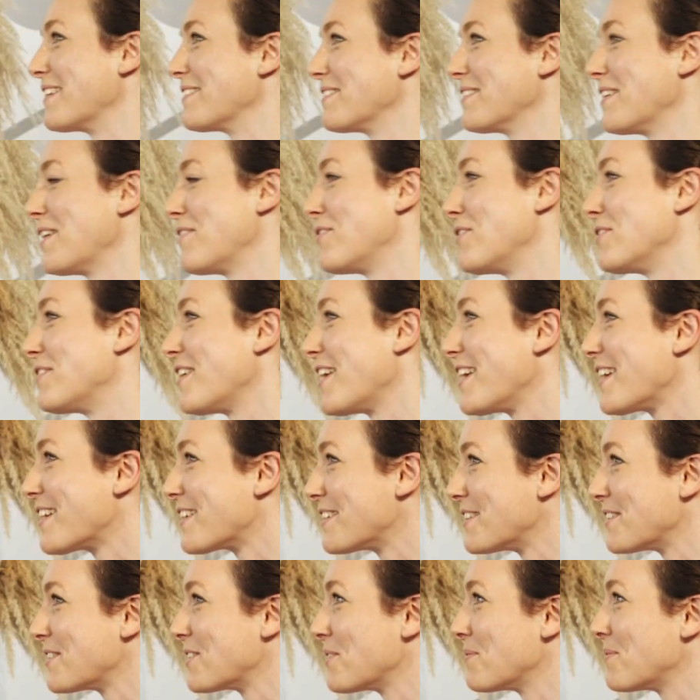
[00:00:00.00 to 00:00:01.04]
if you take
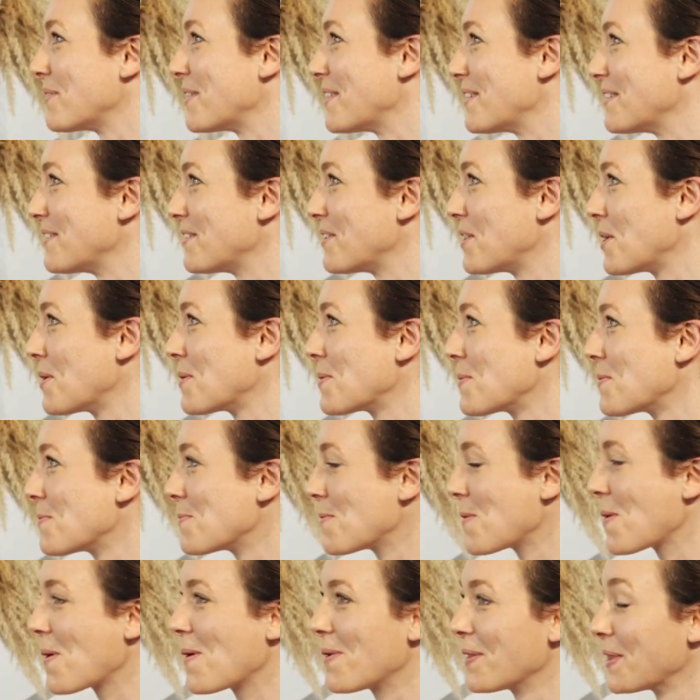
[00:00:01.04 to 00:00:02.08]
it a little bit
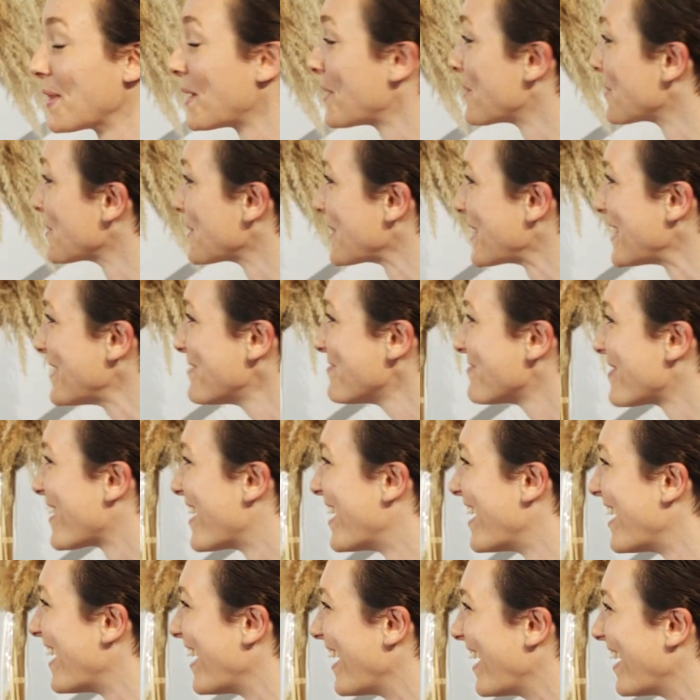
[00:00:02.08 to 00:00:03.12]
literally,
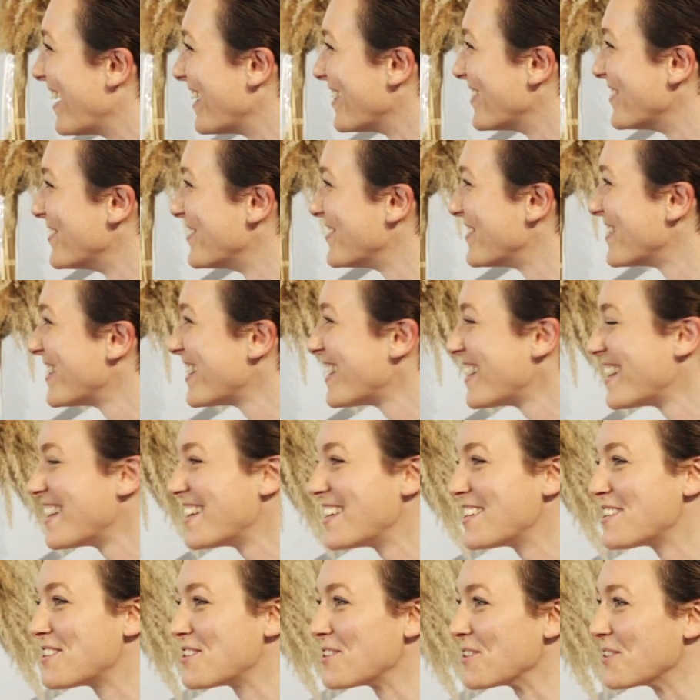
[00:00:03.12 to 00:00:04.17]

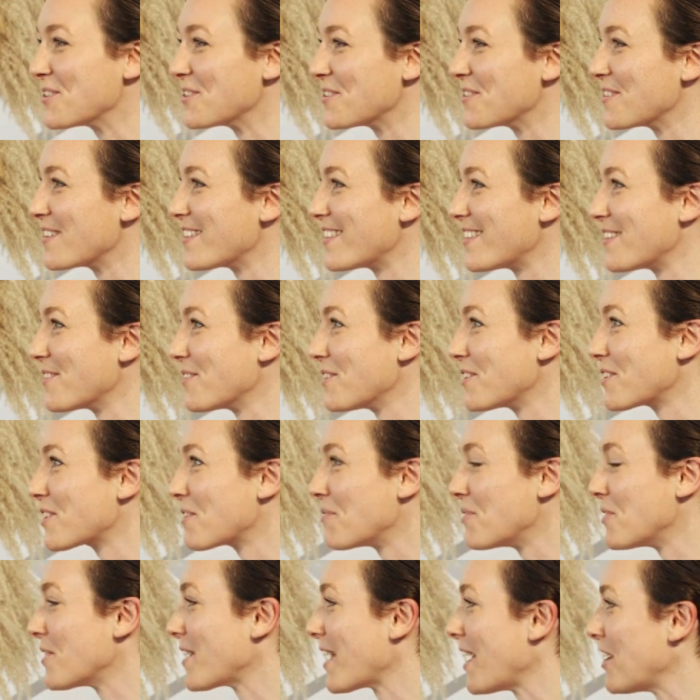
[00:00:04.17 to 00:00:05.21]
so the word
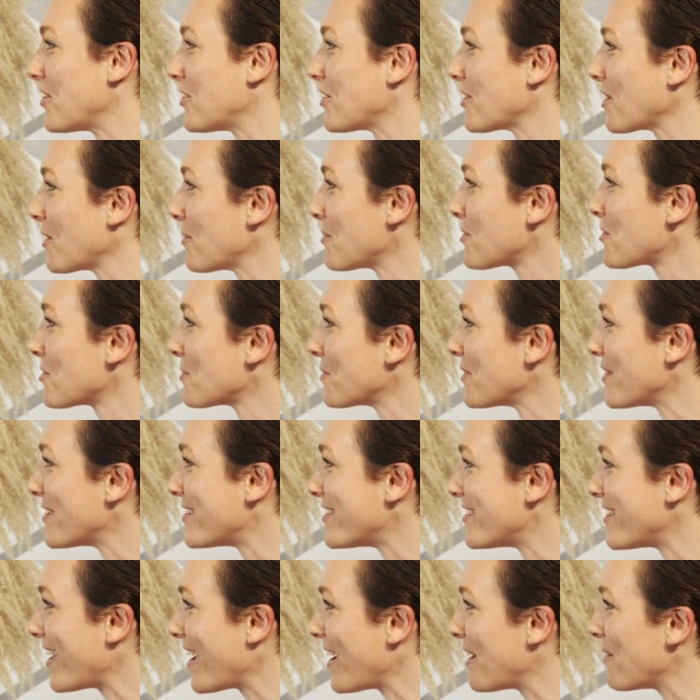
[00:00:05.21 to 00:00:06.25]
communication comes from the
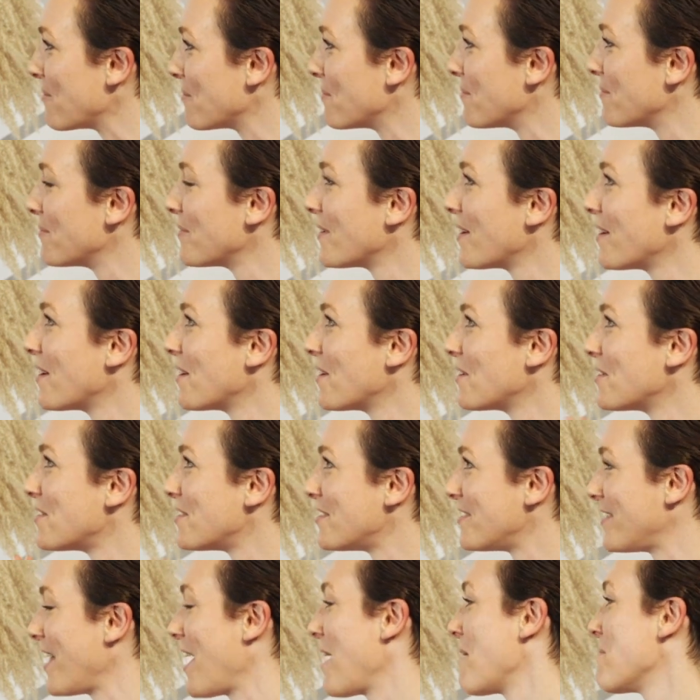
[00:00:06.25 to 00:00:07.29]
same
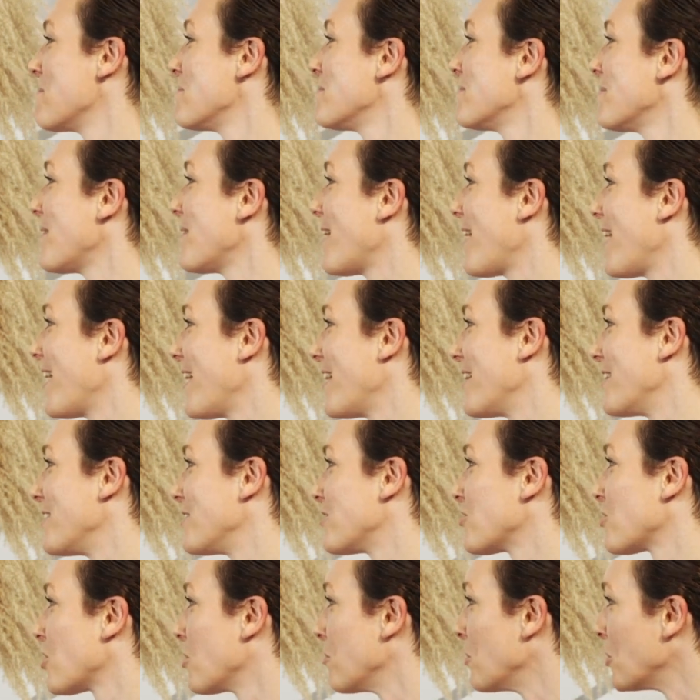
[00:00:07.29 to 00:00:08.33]
stem
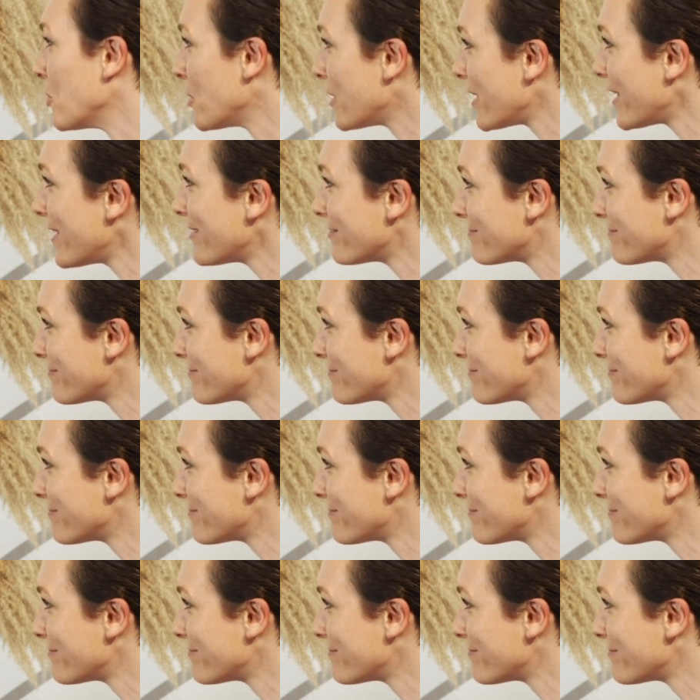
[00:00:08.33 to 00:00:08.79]
as community,